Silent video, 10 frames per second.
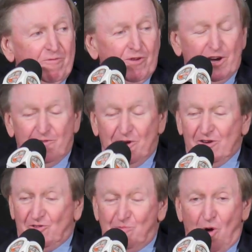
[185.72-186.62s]
very,
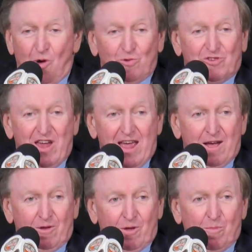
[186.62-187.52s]
very small
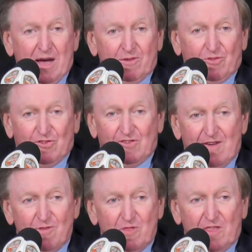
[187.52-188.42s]
town, about
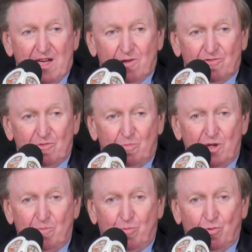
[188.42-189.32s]
7,000
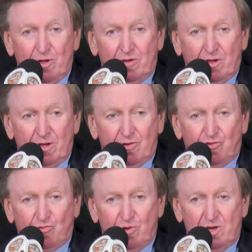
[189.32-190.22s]
people in the
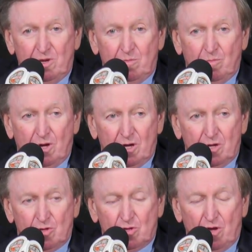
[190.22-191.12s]

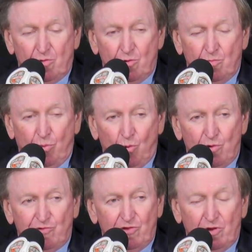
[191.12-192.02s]
extreme southern
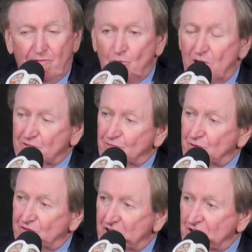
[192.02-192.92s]
portion of West
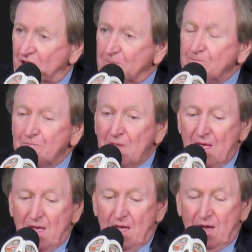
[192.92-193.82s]
Virginia.
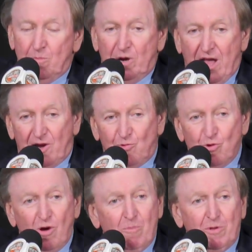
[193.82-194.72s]
But I
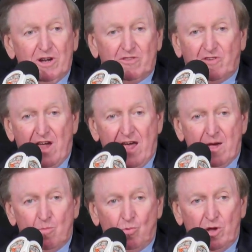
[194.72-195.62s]
grew up in a
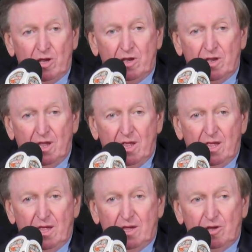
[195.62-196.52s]
time when,
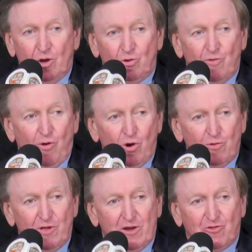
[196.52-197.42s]
you know, you've
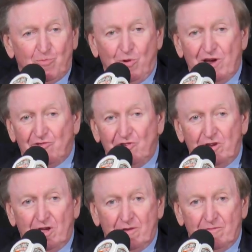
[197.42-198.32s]
heard the
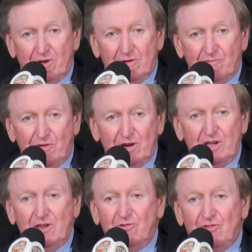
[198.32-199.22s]
expression of a
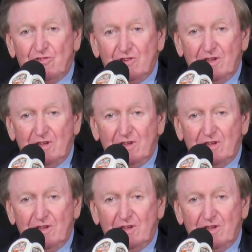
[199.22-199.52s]
village,